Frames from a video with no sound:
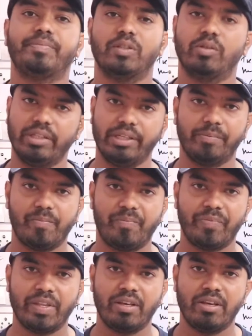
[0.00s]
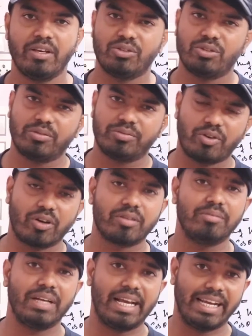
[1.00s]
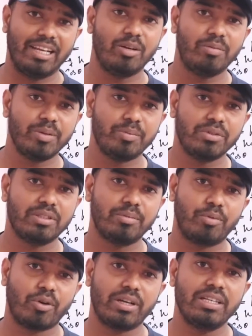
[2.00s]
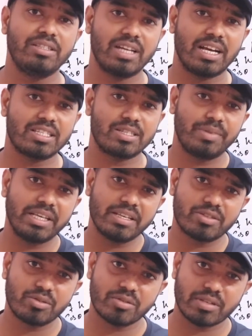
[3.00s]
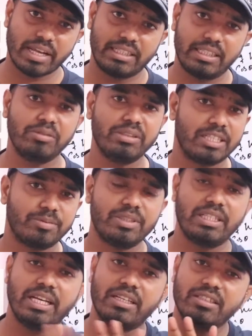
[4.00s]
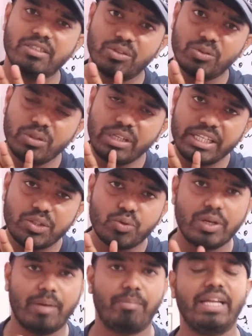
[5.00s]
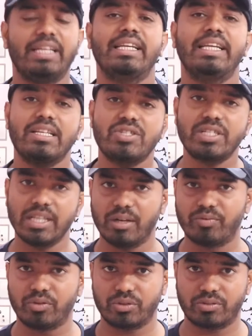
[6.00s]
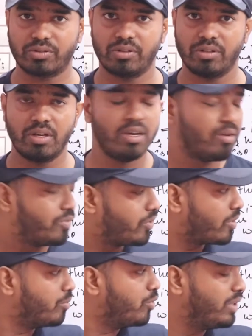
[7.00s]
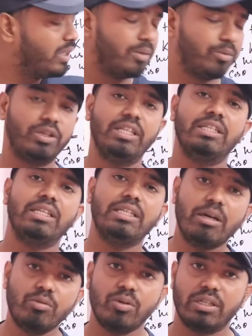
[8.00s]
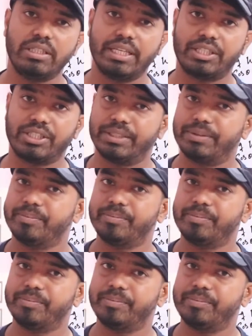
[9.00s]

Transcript: Okay, so for angle of repose the body just begins to slide down, that means there is no need to apply an external force for moving the body in the downward direction.